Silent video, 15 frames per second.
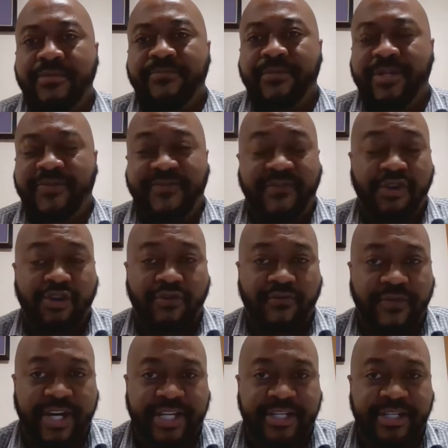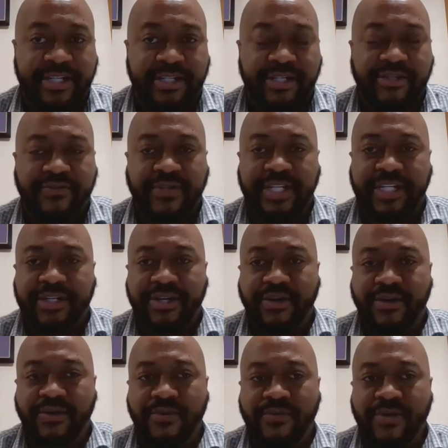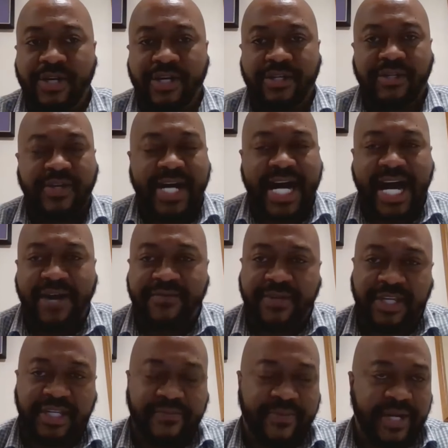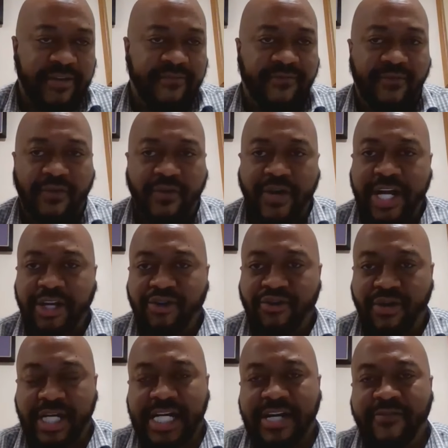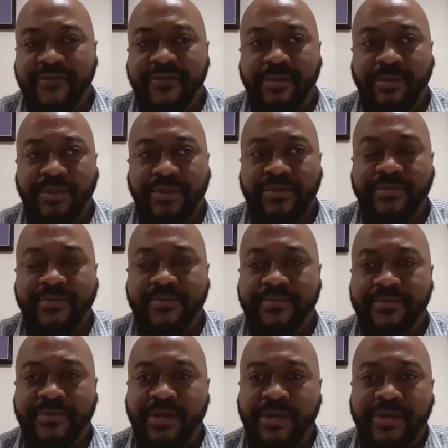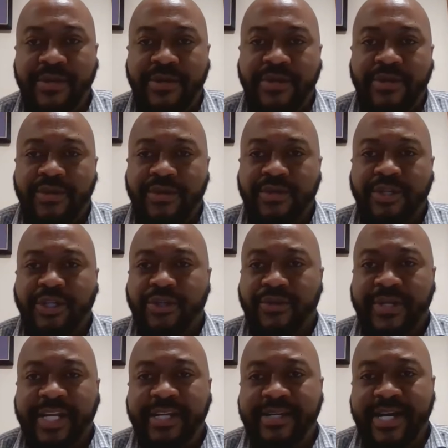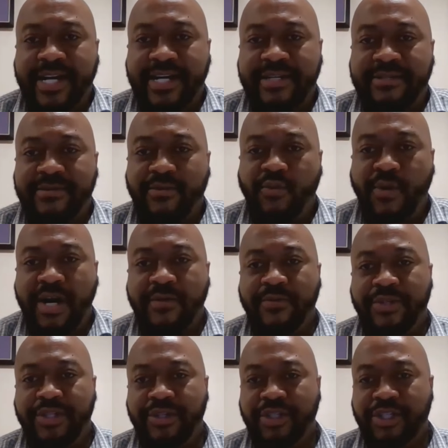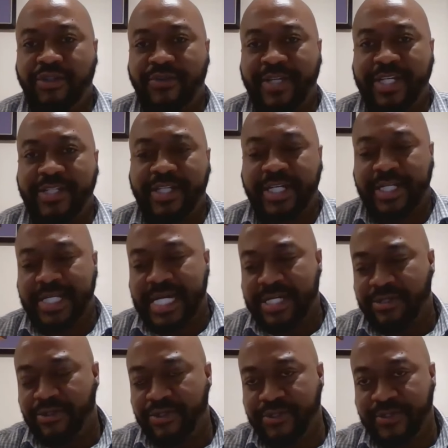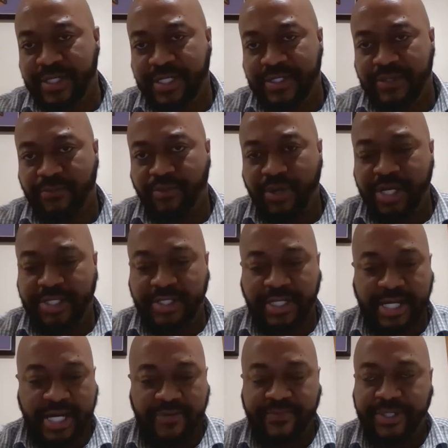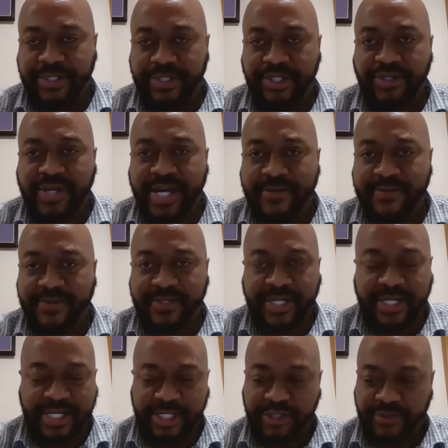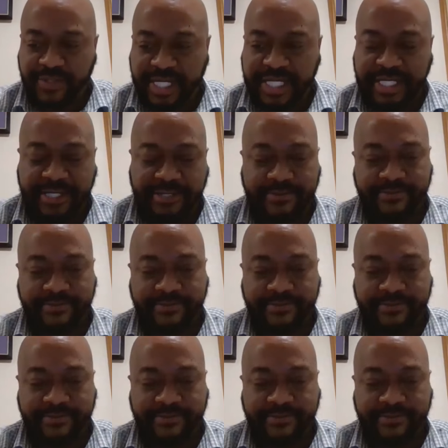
But if you're rich, you already know your house is paid for and you are comfortable. You don't need God. Why would you? You don't need to get down on your knees and pray to God because you have everything that you need.